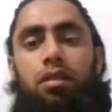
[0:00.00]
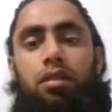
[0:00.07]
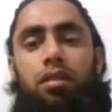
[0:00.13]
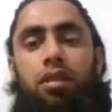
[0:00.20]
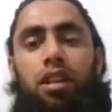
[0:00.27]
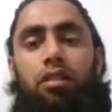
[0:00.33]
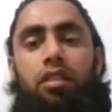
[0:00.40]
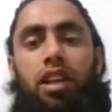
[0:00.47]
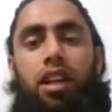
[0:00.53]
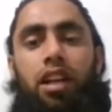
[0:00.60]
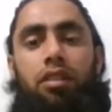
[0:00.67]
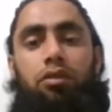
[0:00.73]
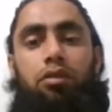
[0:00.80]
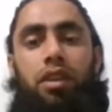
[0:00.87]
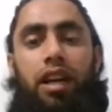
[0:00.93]
Then we
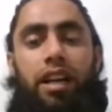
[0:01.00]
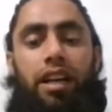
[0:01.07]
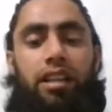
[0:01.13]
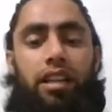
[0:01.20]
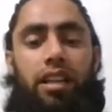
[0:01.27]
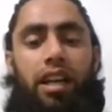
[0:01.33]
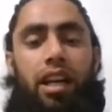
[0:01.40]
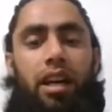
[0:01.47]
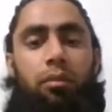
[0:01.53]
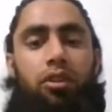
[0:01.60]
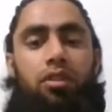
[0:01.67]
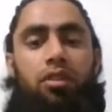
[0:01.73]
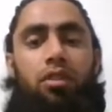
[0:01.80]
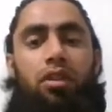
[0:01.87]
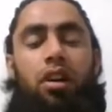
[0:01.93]
have to add the name
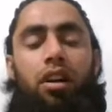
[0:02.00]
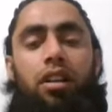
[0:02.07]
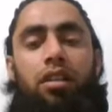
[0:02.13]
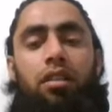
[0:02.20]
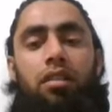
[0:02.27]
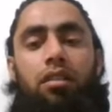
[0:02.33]
on card.